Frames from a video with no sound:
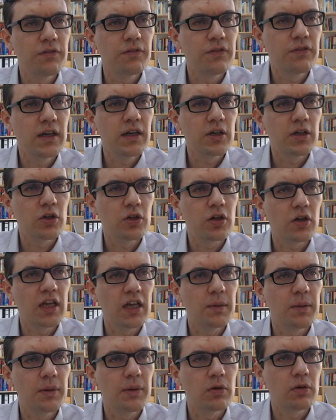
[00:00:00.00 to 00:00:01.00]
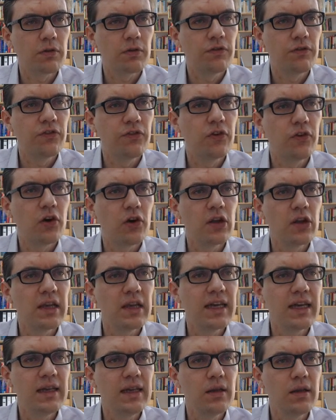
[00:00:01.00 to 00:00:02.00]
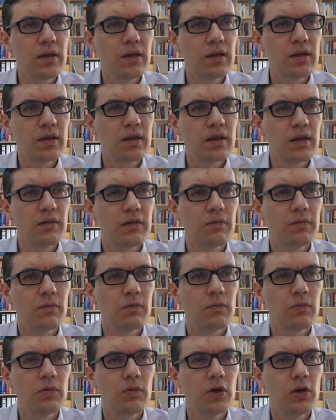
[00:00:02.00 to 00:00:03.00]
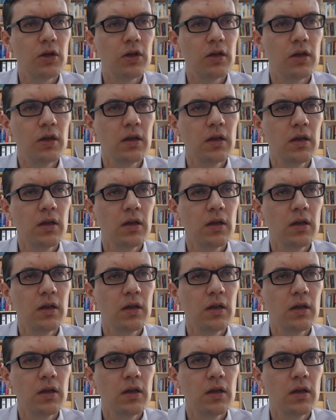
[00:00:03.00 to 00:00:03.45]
we are talking about 4 lanes, 1,